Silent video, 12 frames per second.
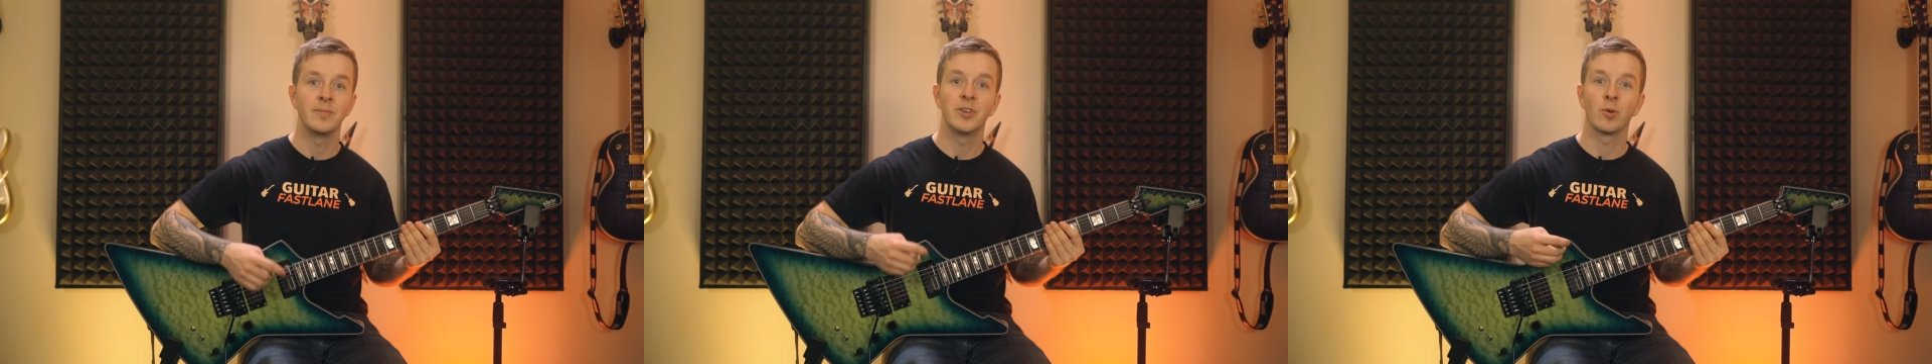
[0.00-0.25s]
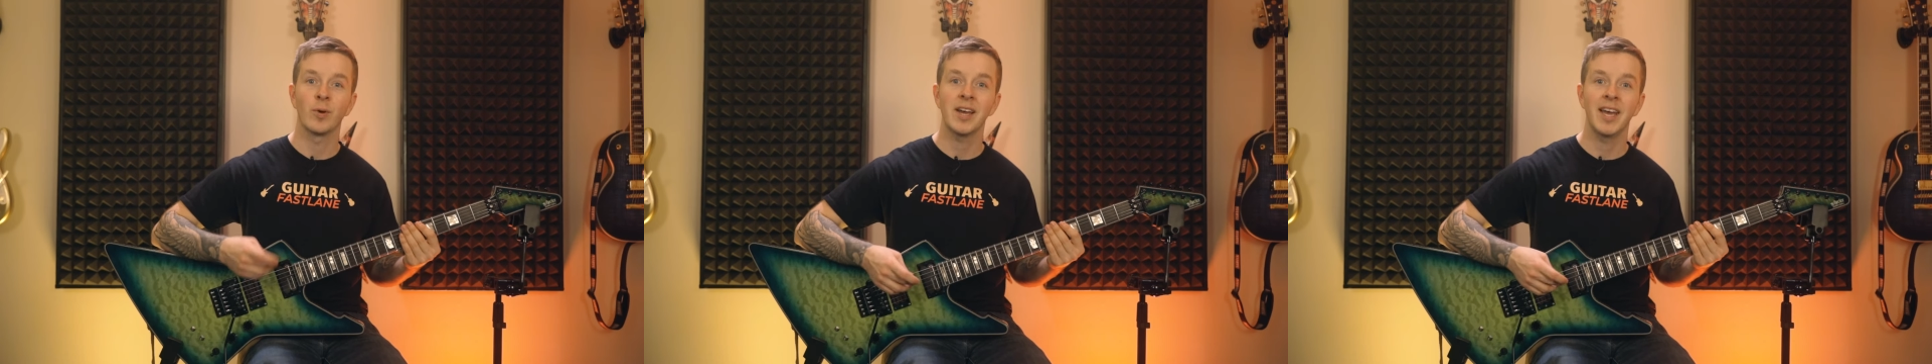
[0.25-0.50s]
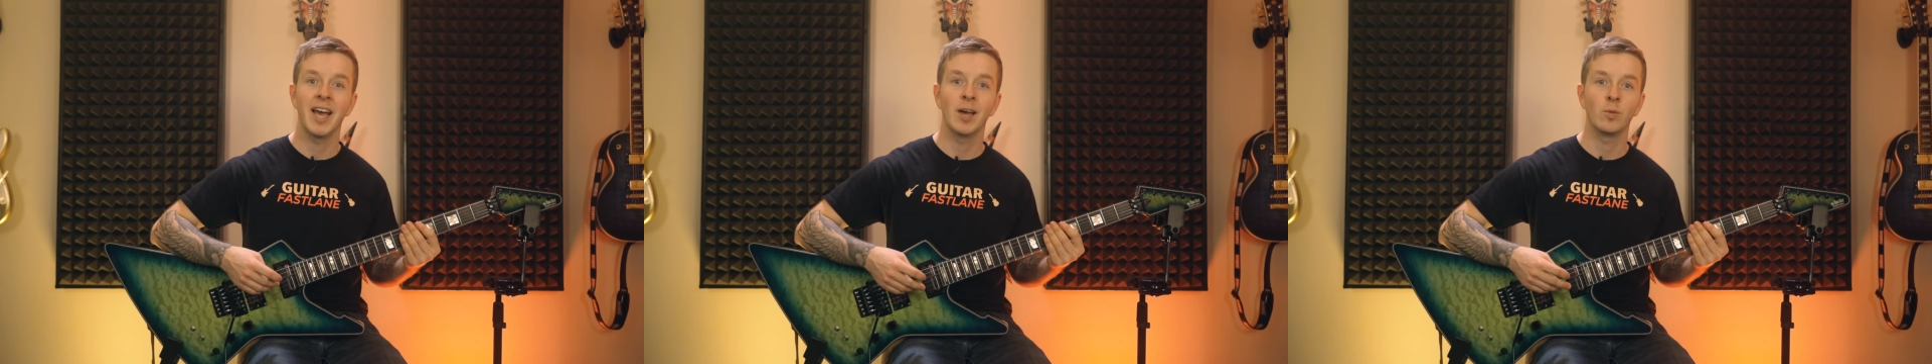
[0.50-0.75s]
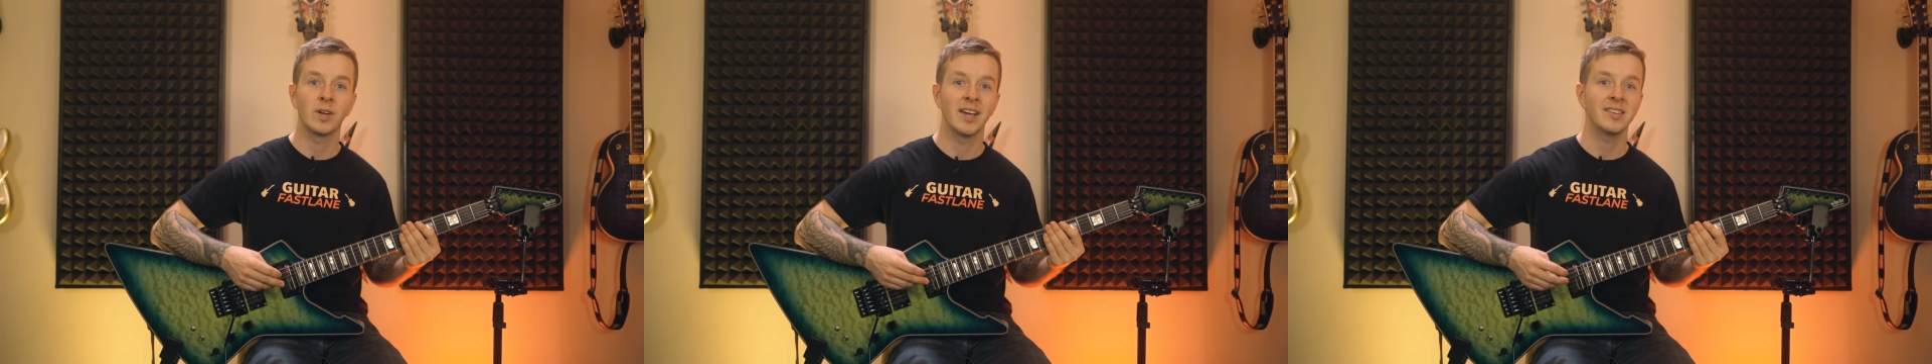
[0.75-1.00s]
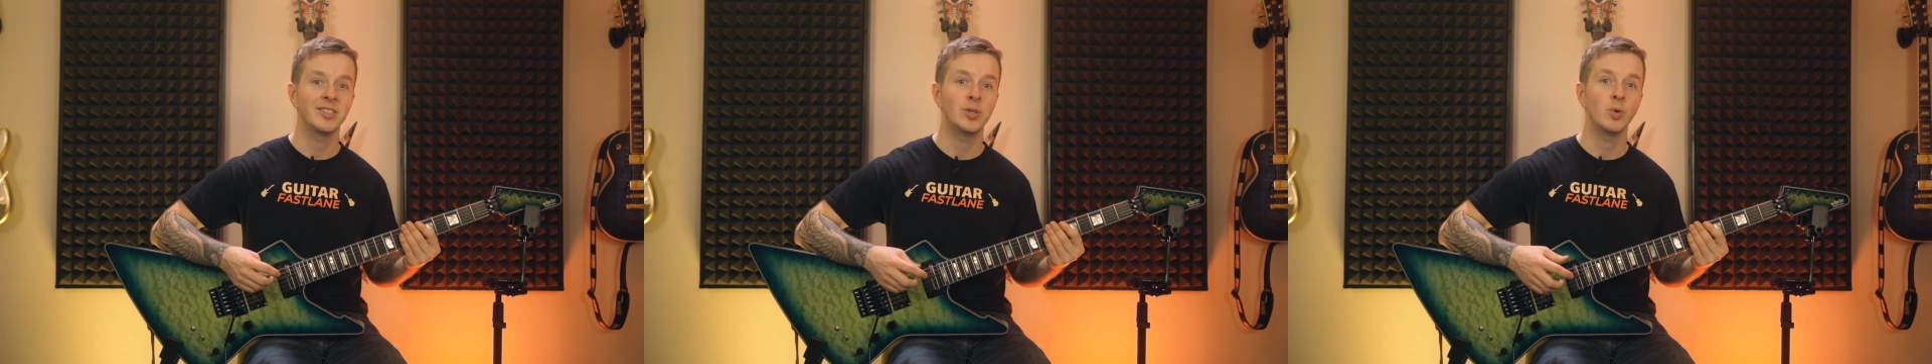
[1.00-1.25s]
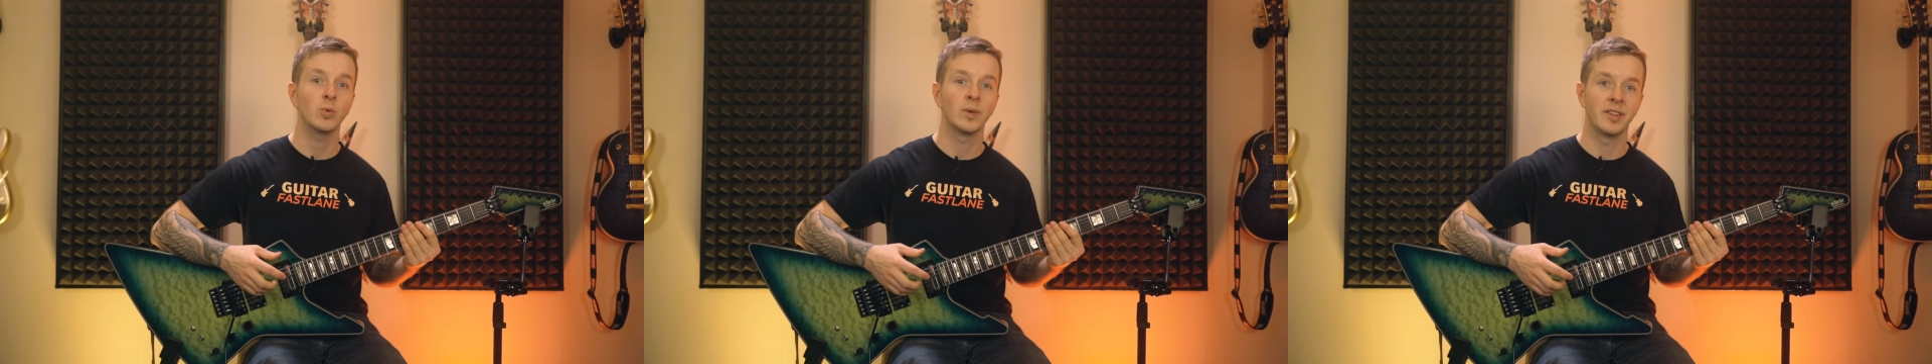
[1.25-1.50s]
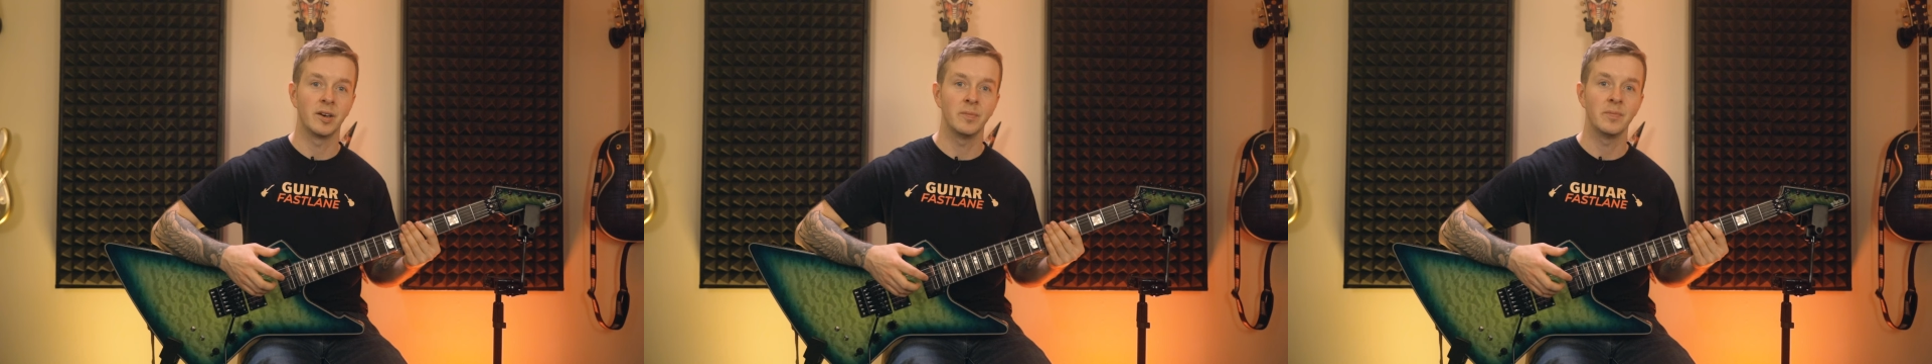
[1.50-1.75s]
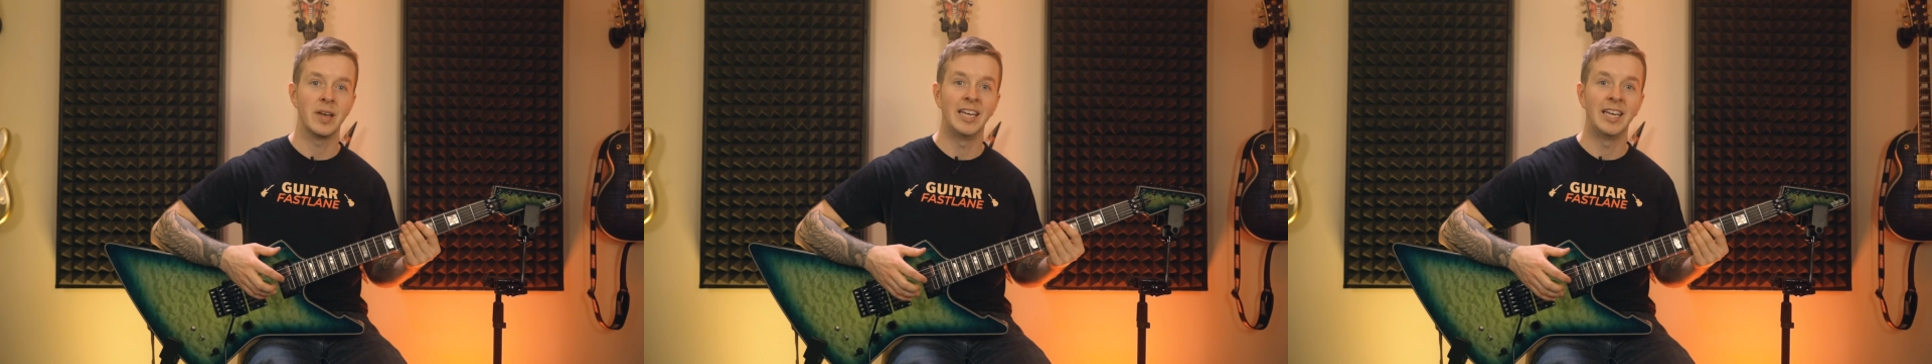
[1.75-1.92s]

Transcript: your right hand will get into a rhythm